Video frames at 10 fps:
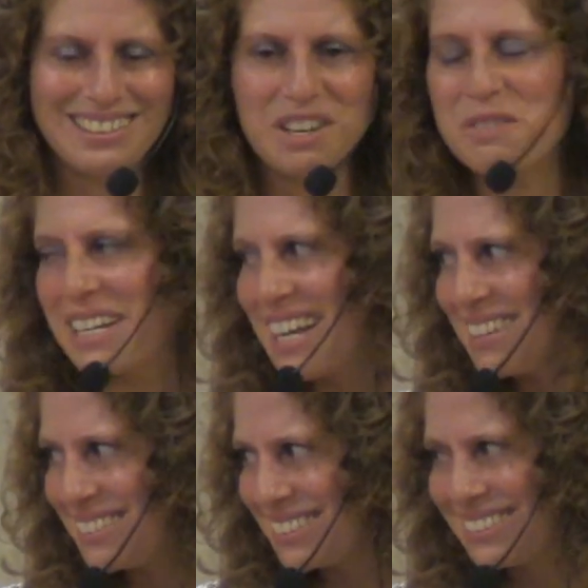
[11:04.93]
going
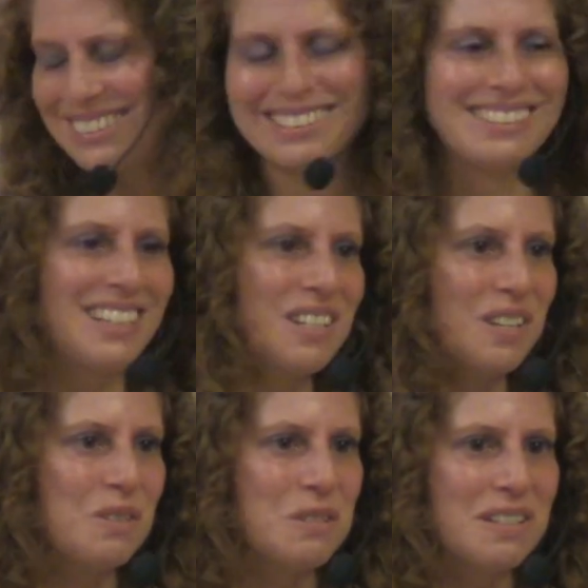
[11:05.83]
out
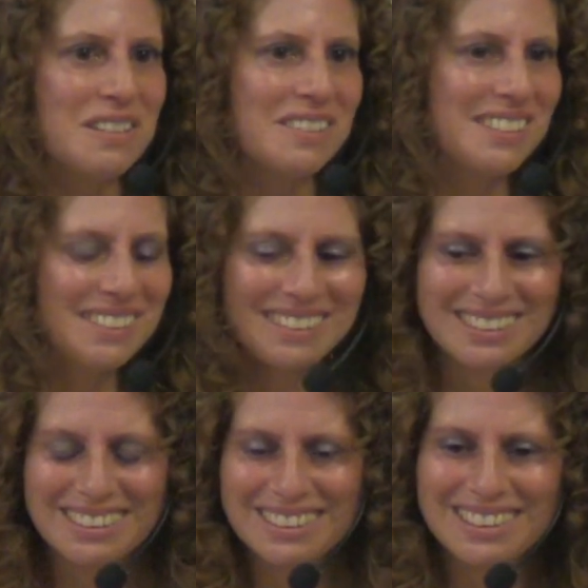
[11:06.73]
into the world.
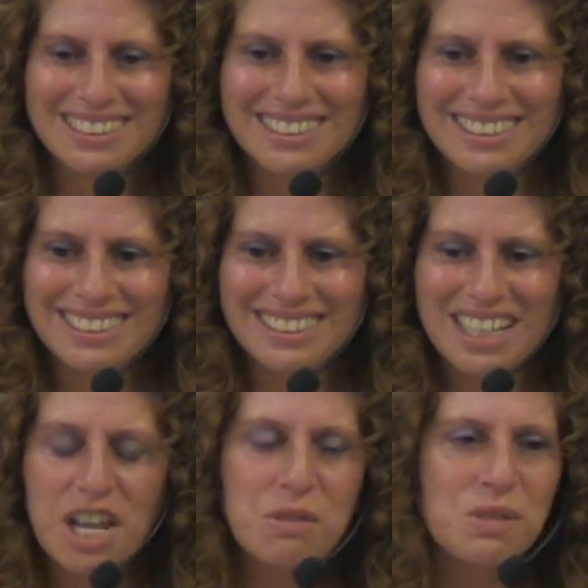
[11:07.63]

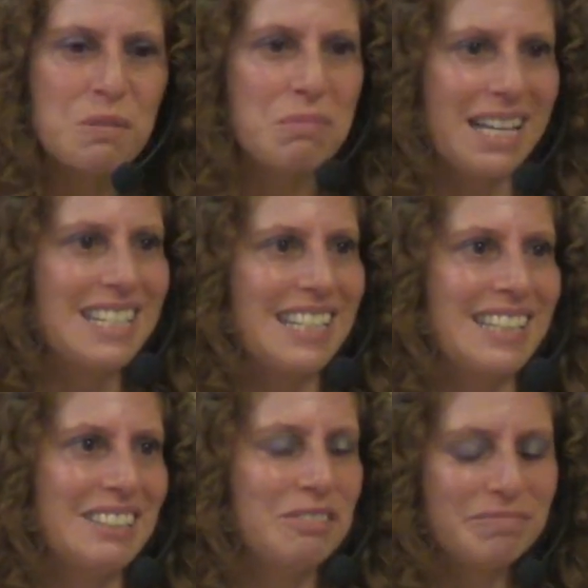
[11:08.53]
It was a
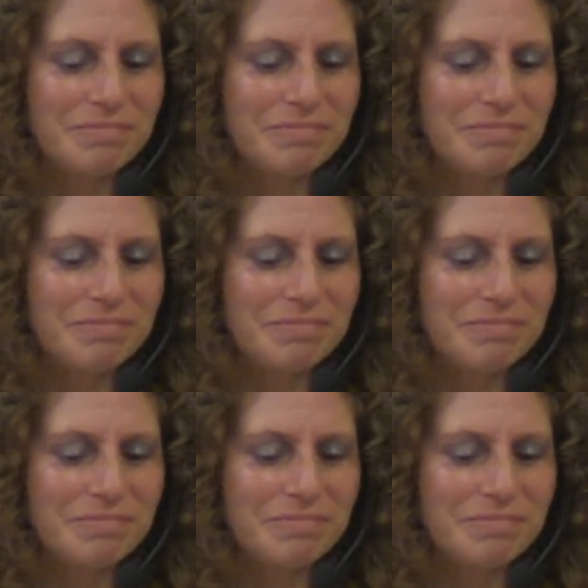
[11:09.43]
blessing.